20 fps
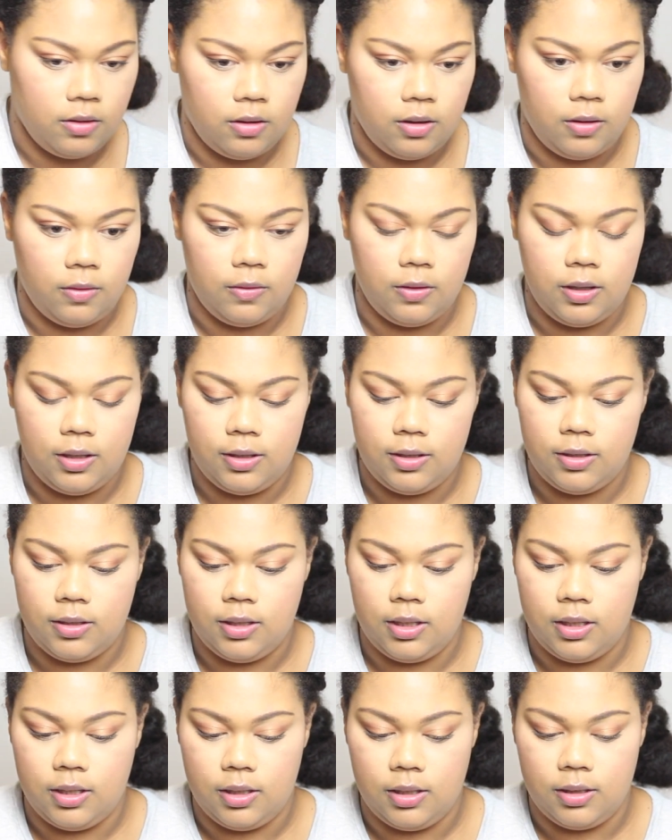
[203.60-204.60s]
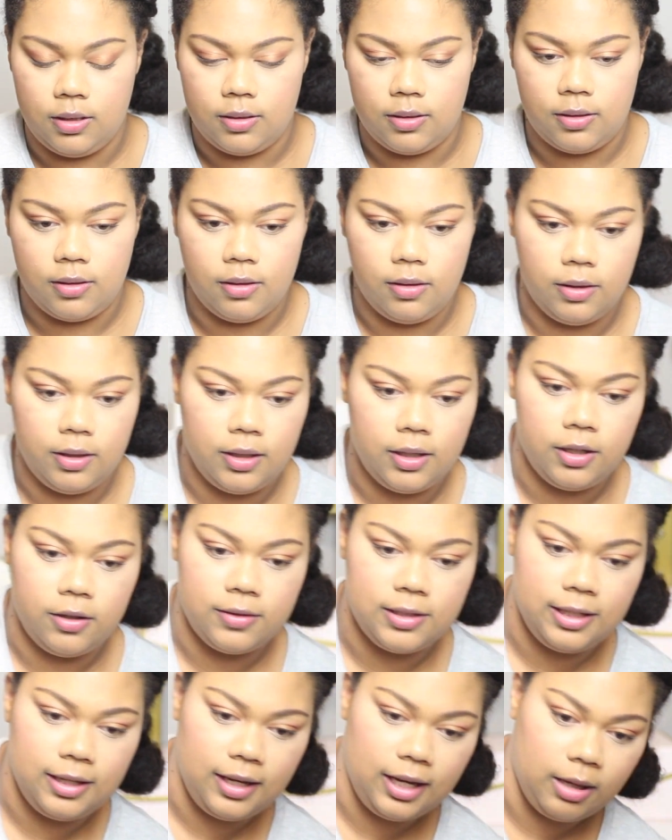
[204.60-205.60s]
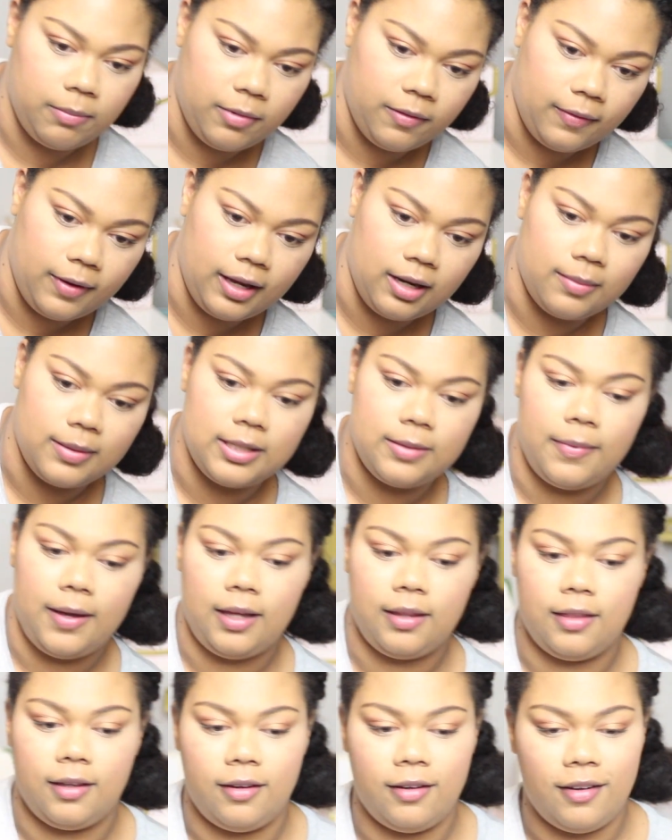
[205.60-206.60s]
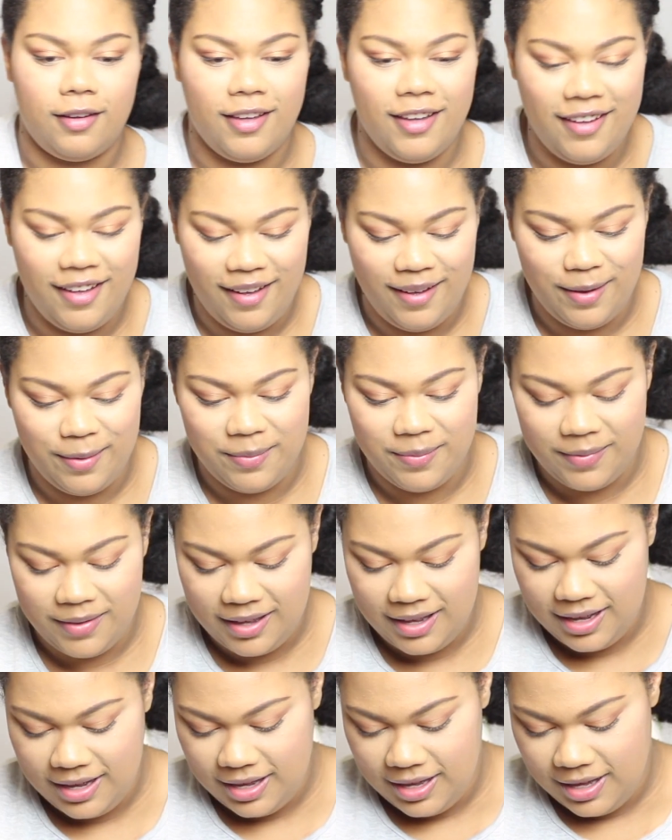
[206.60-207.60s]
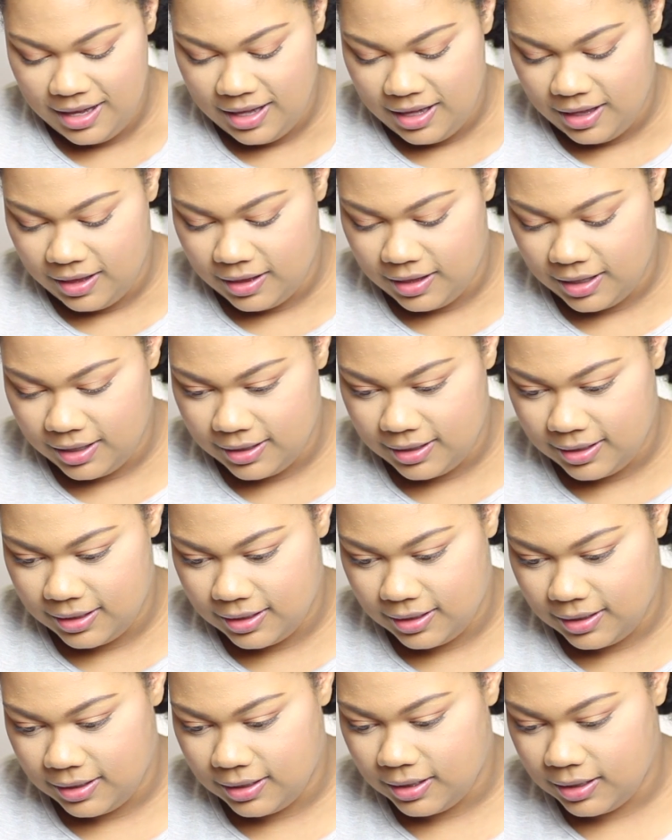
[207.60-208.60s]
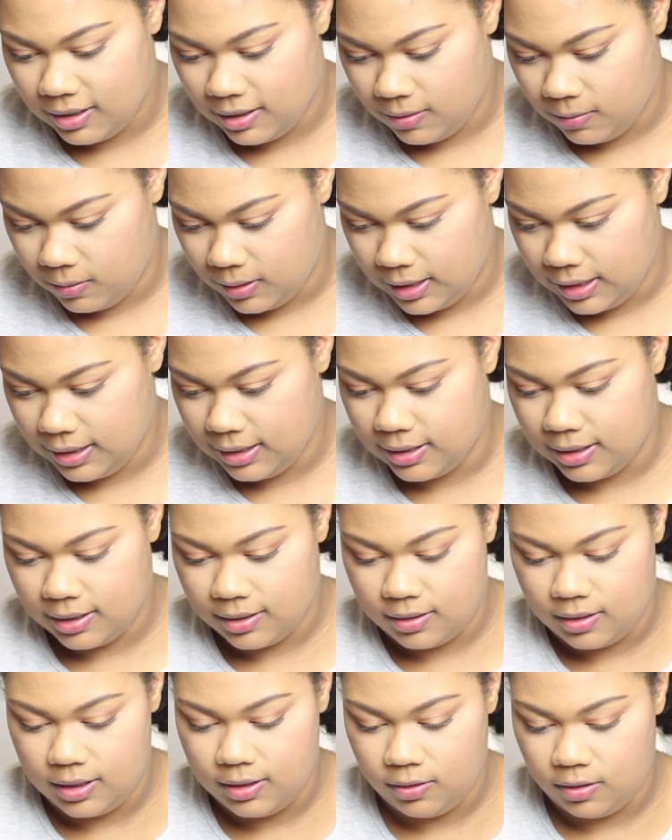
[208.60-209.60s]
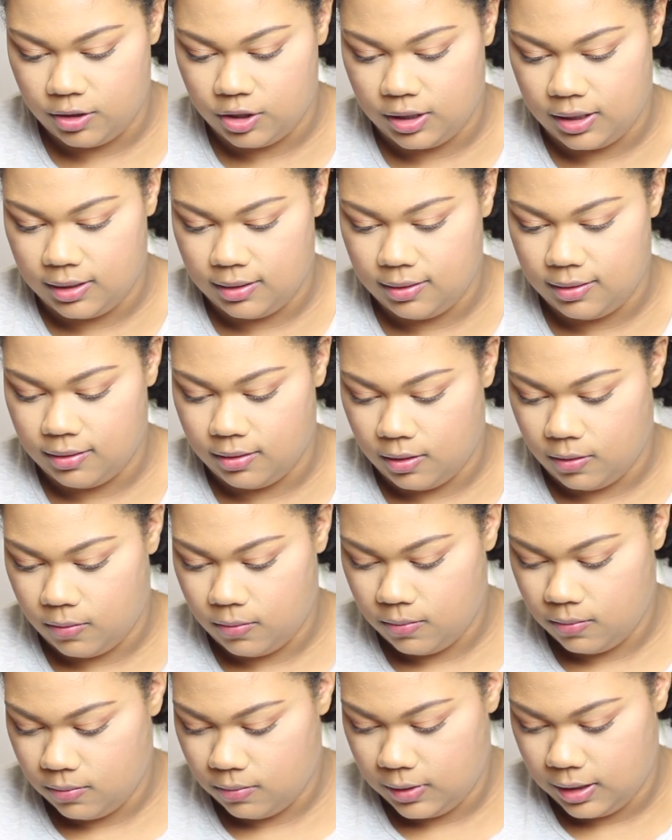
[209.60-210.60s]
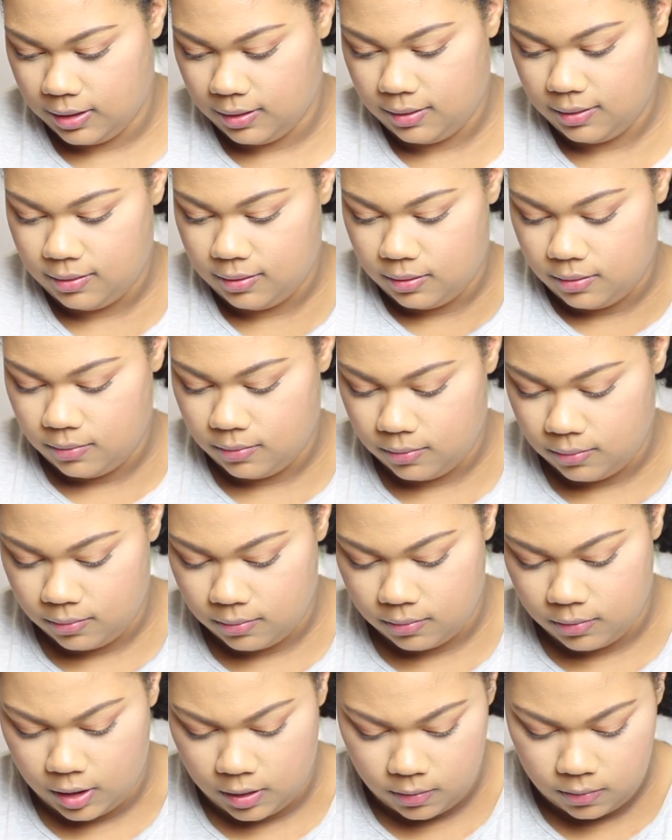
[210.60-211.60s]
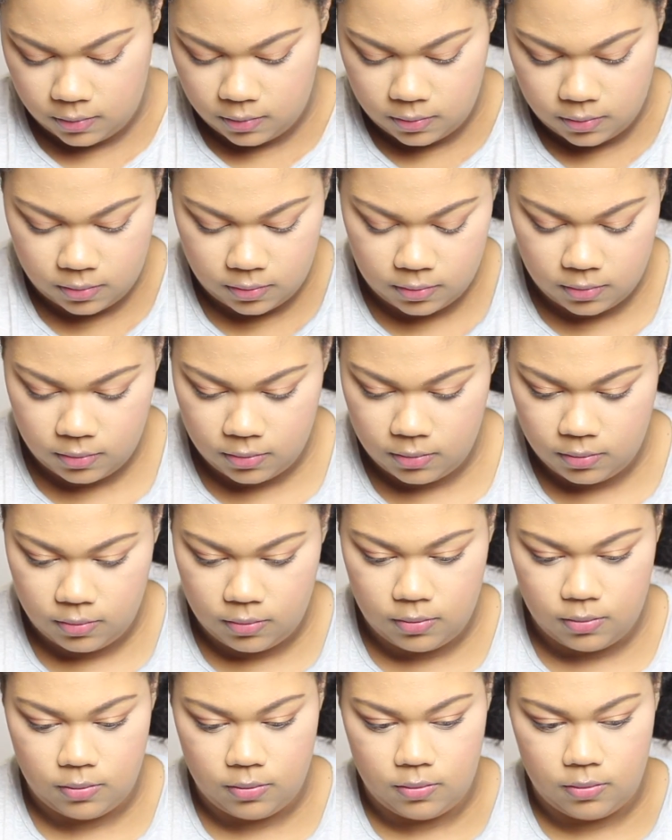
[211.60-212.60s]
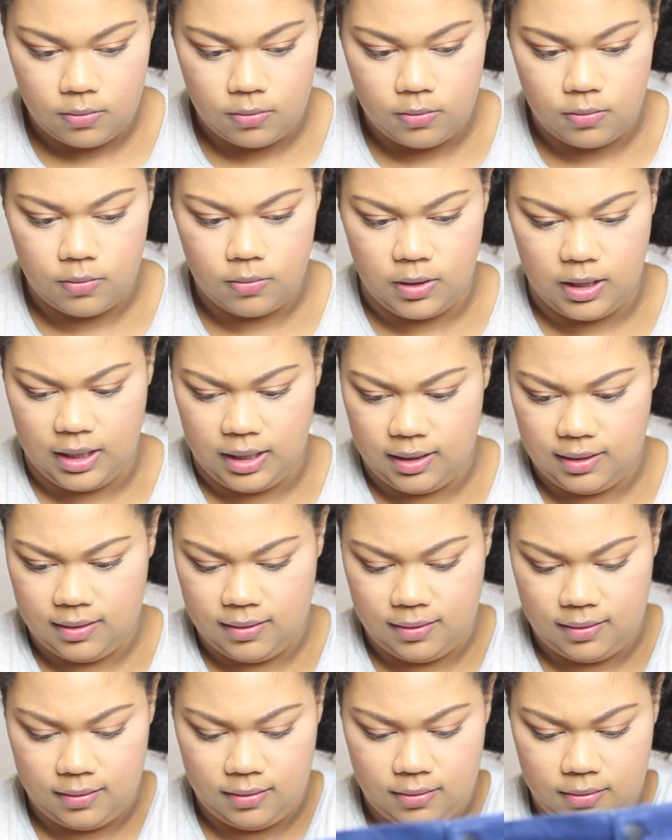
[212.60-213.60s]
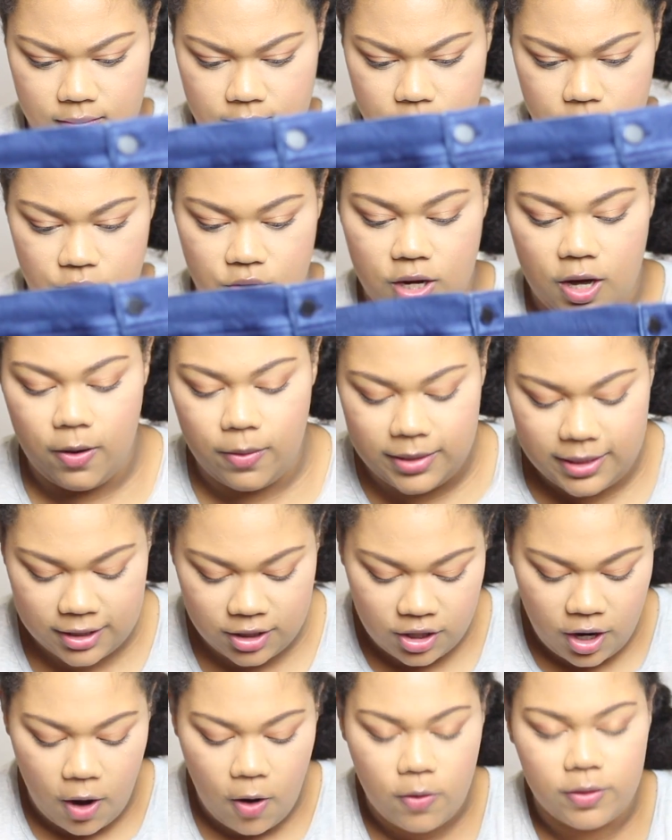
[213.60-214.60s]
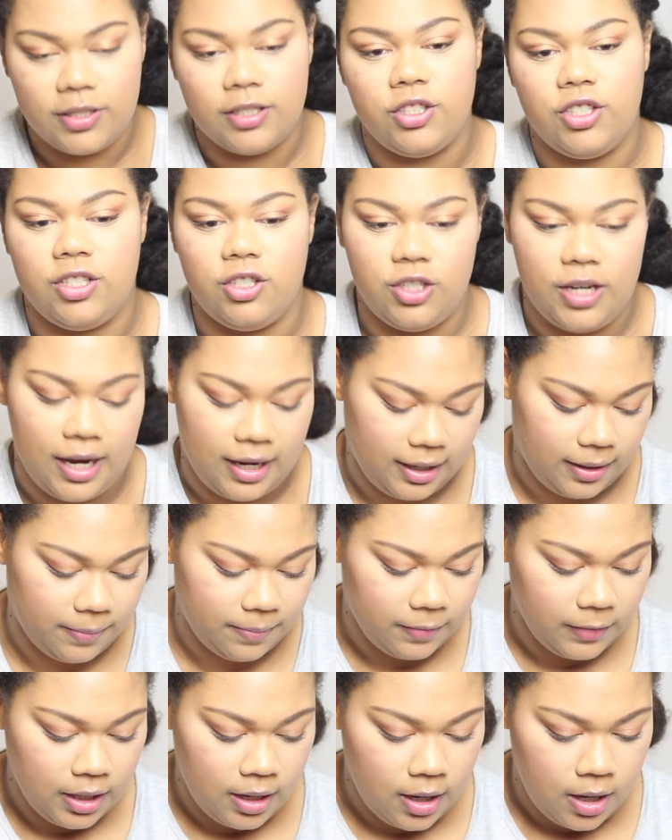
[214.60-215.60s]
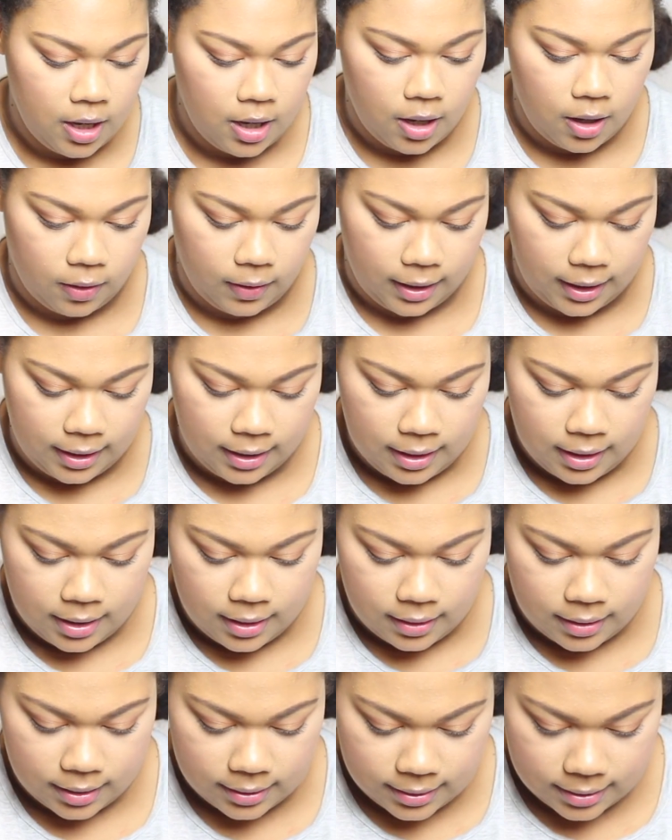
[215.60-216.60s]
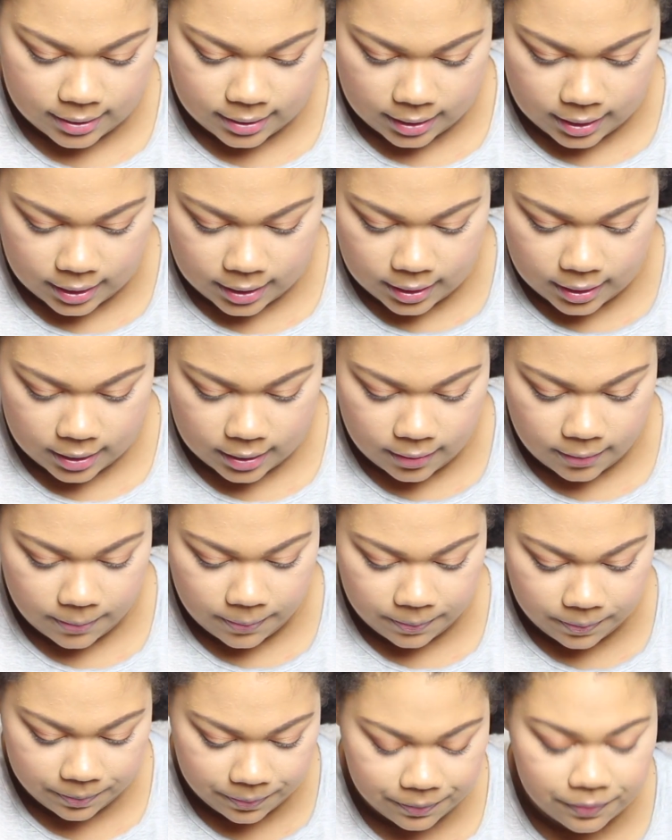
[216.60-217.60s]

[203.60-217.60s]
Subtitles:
No, this is, can you see? I got my vitamins back there. This, what is this? These are jeans. No, yes, no, yes. No, it's a jean jacket. Okay, this is in,